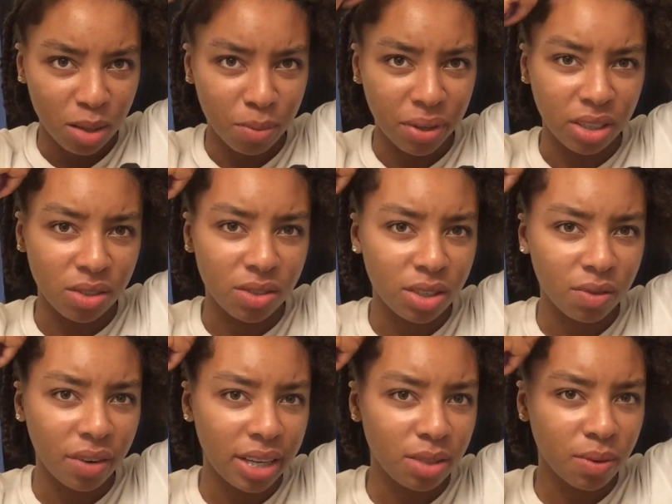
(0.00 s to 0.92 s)
been using
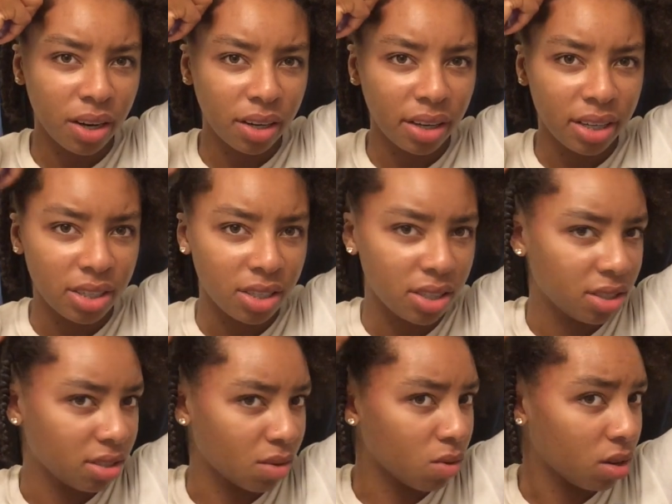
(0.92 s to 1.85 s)
rice water in
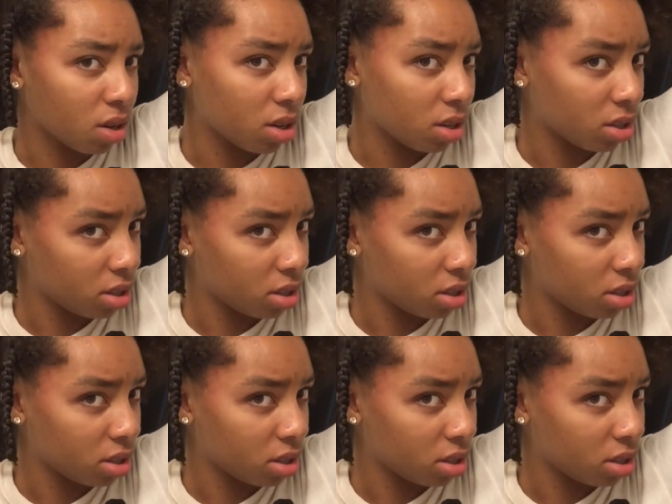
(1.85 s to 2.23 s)
so long.